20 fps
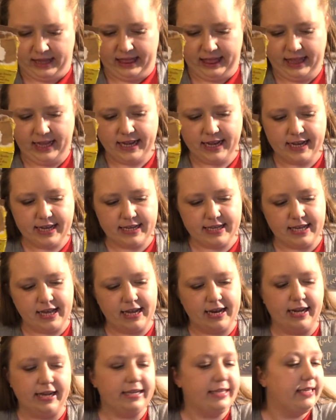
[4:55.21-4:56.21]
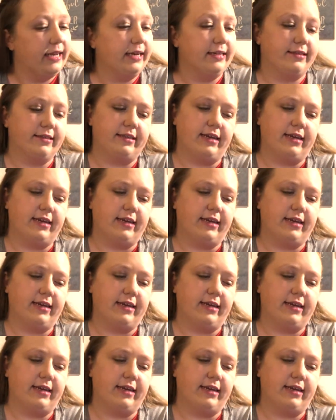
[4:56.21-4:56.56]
Like I said, it doesn't